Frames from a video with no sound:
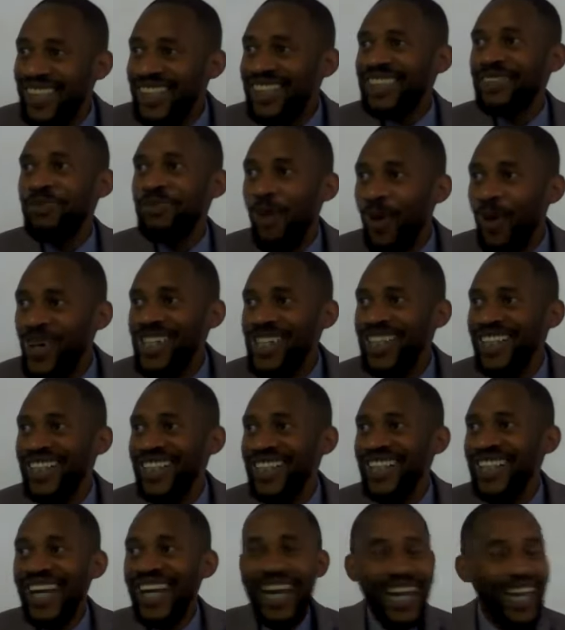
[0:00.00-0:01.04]
this
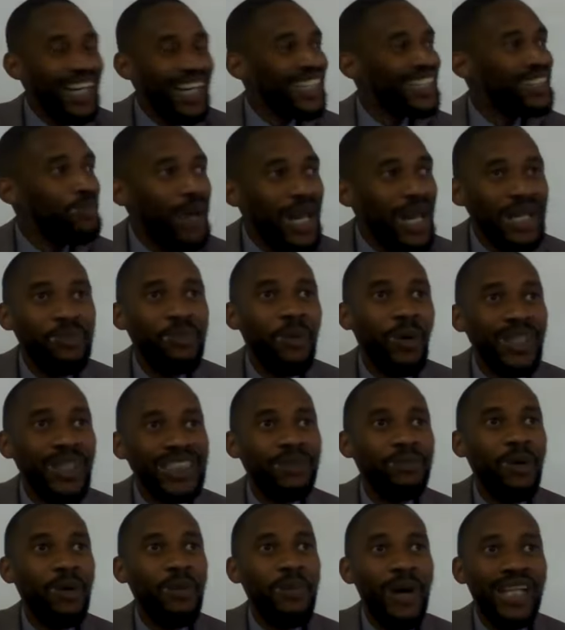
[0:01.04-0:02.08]
morning is made
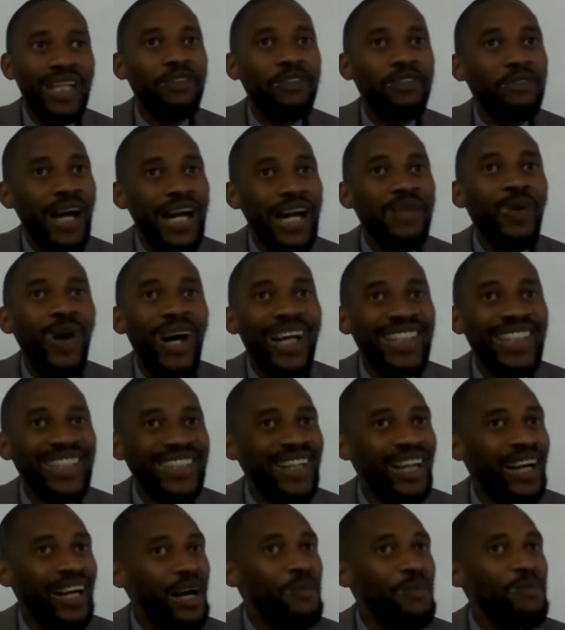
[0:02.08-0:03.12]
possible by divine what?
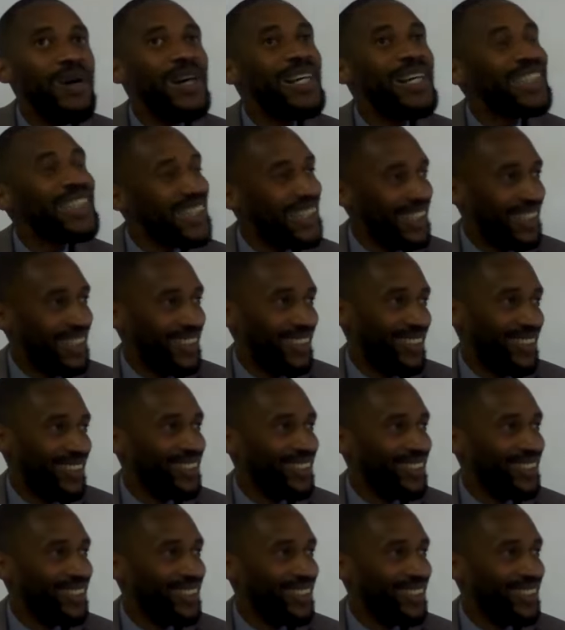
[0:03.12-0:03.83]
Mercy.